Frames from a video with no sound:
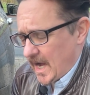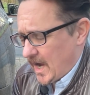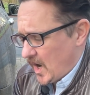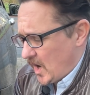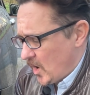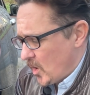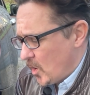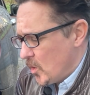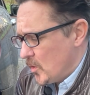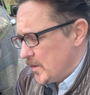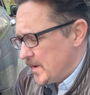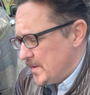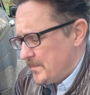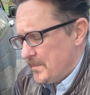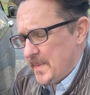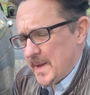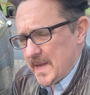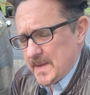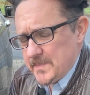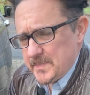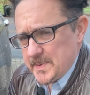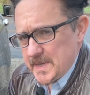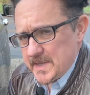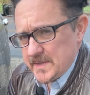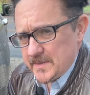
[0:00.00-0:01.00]
Or it
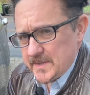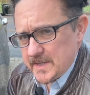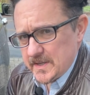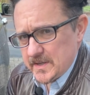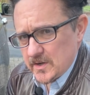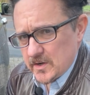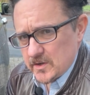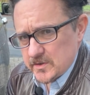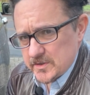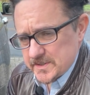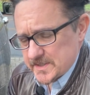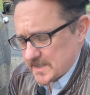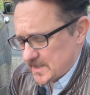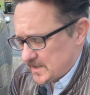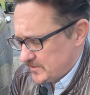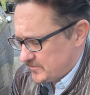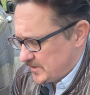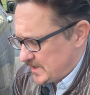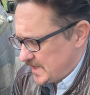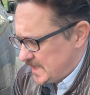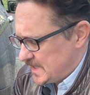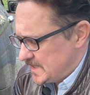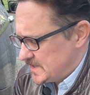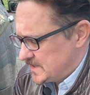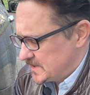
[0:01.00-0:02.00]
may be the
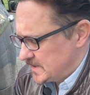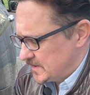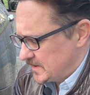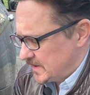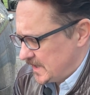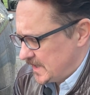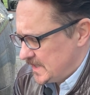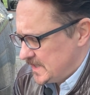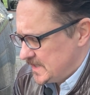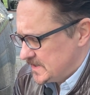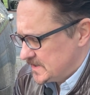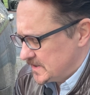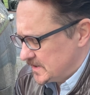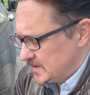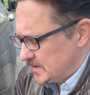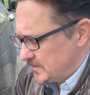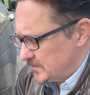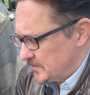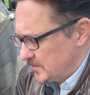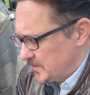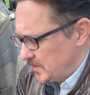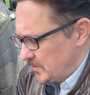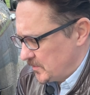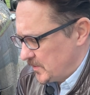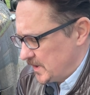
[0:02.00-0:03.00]
auxiliary heater, the heater
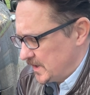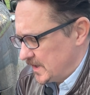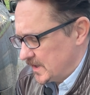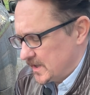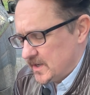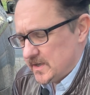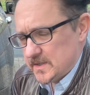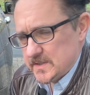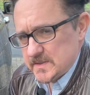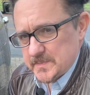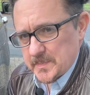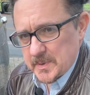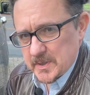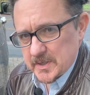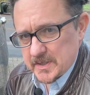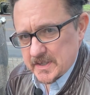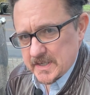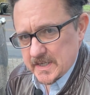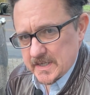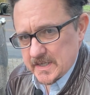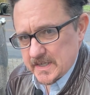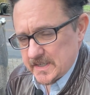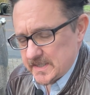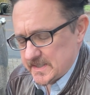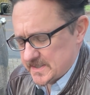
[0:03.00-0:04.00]
that when the car's plugged
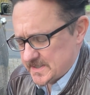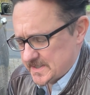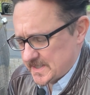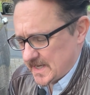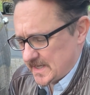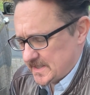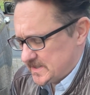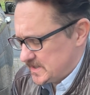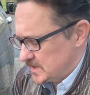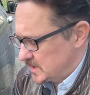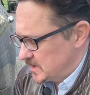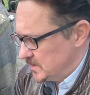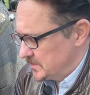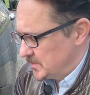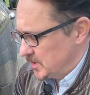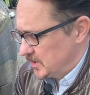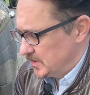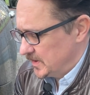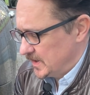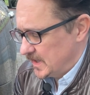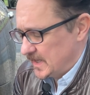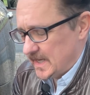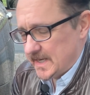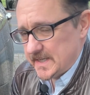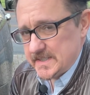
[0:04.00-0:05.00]
in and you set to come
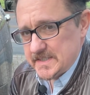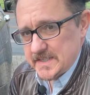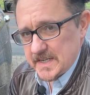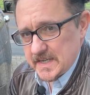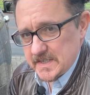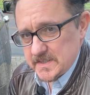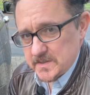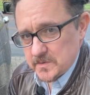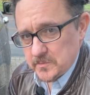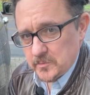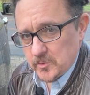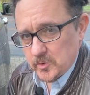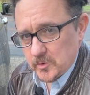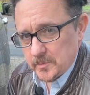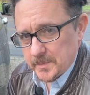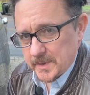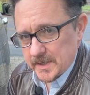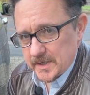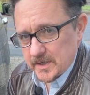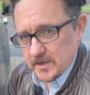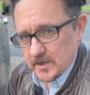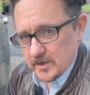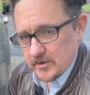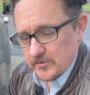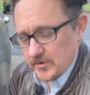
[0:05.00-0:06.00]
on the next day to warm the
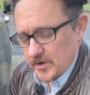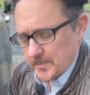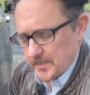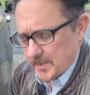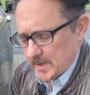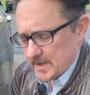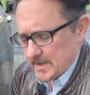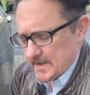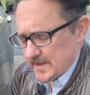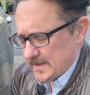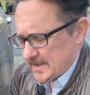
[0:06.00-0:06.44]
car up.